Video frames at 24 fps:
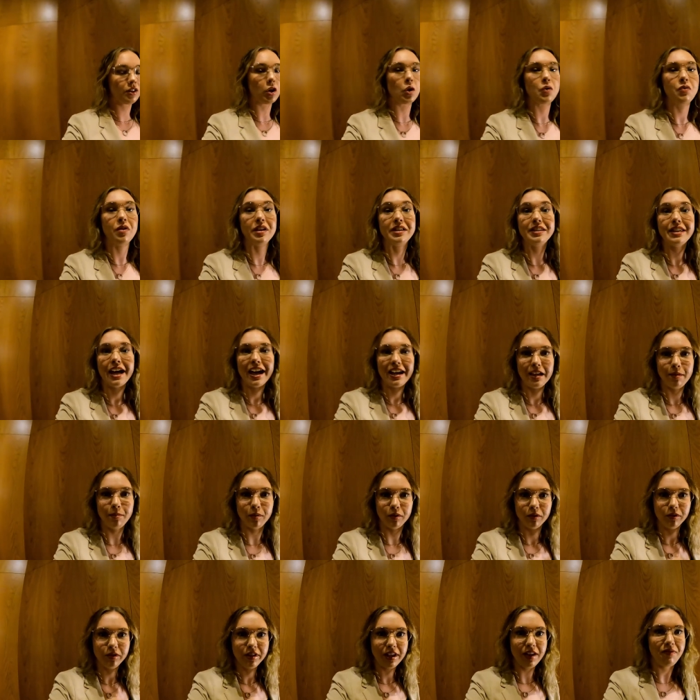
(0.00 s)
So the
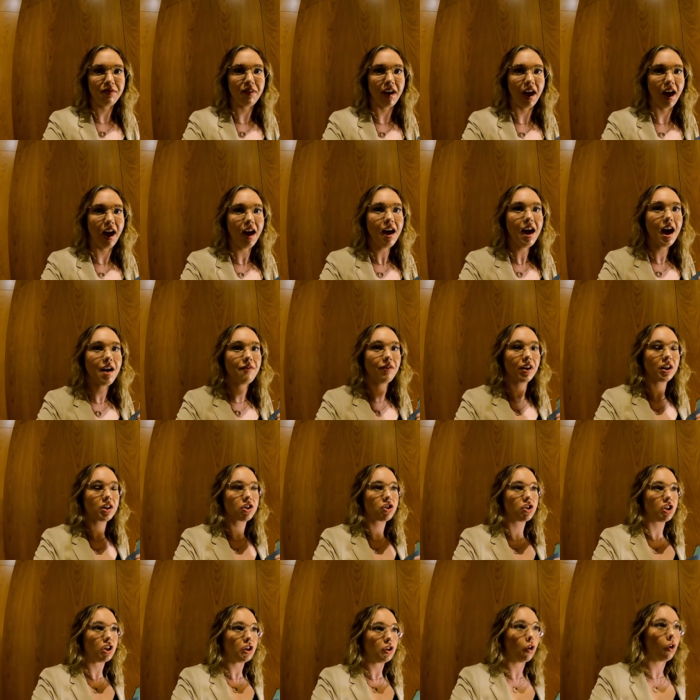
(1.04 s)
tables in there have
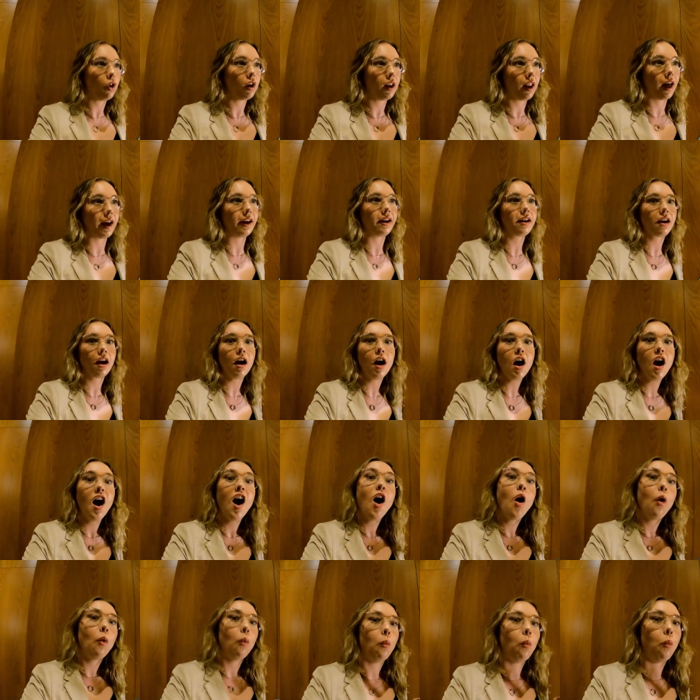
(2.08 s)
actually got like
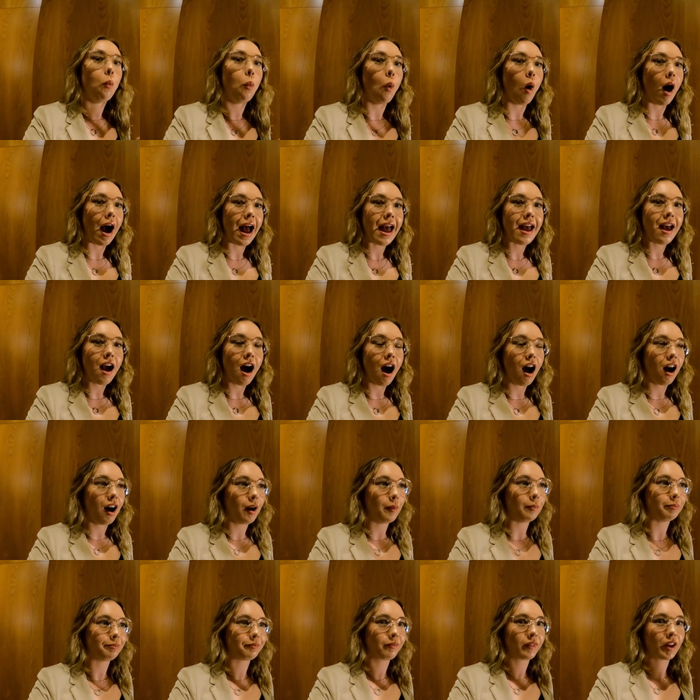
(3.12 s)
white
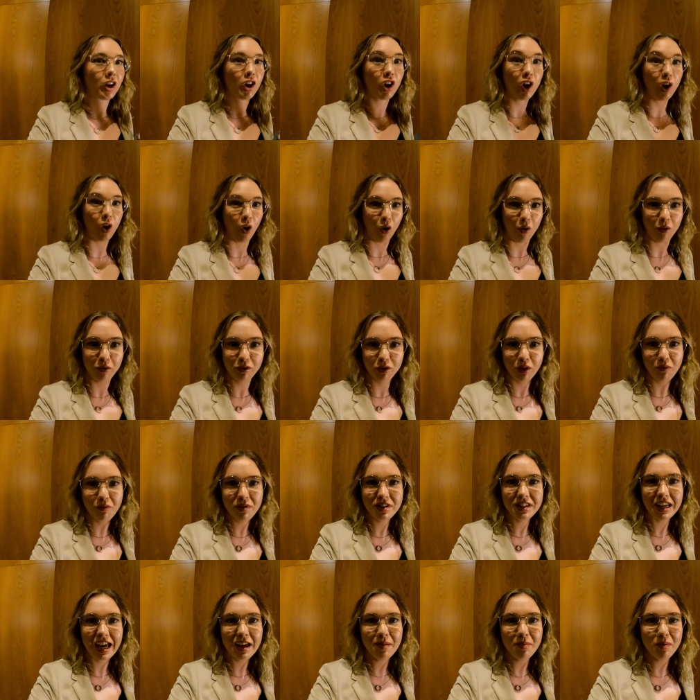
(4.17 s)
um, cloths on
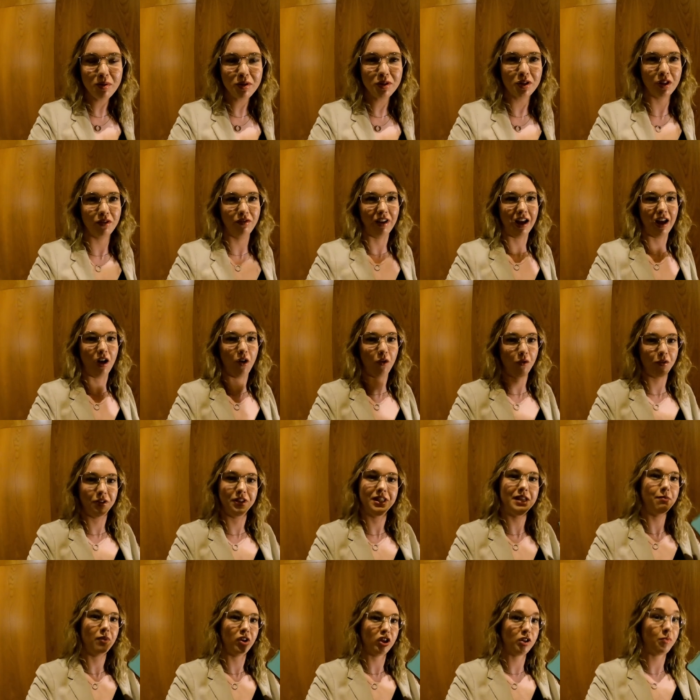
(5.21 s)
the table, so that
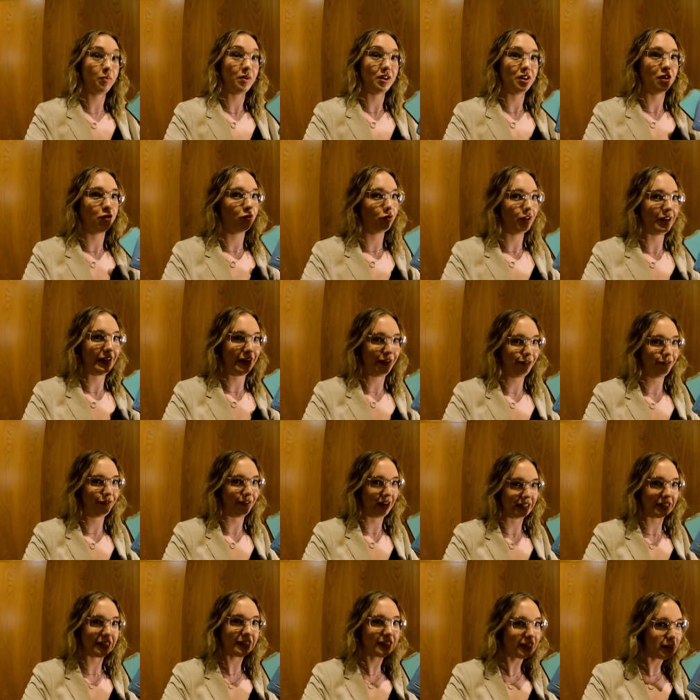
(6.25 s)
obviously must be the really
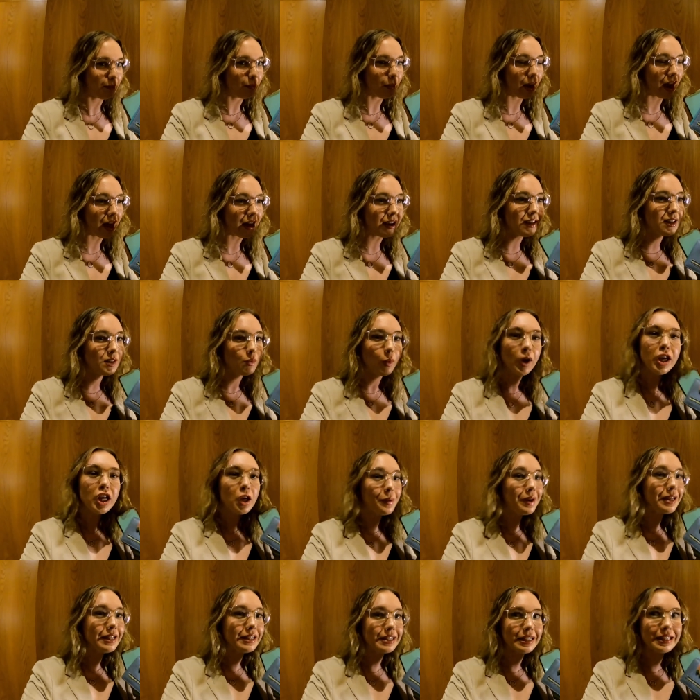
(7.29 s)
fancy place where
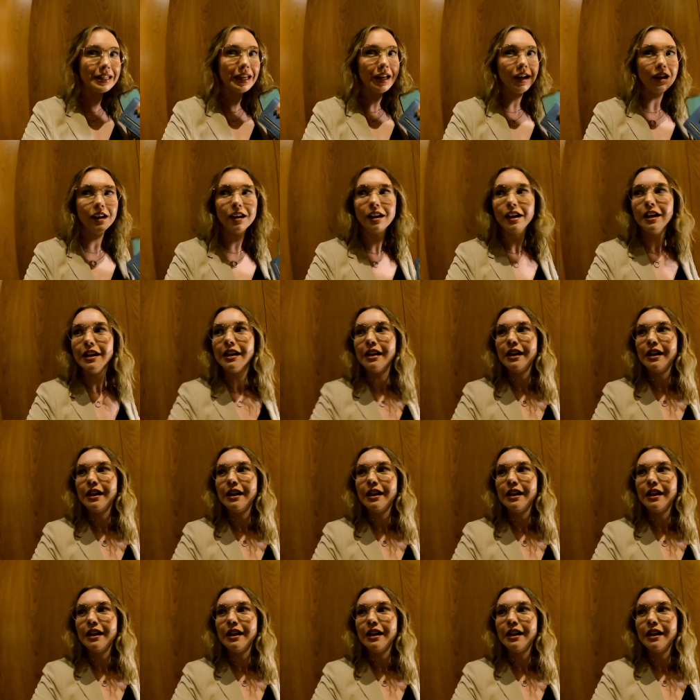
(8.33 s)
you eat dinner.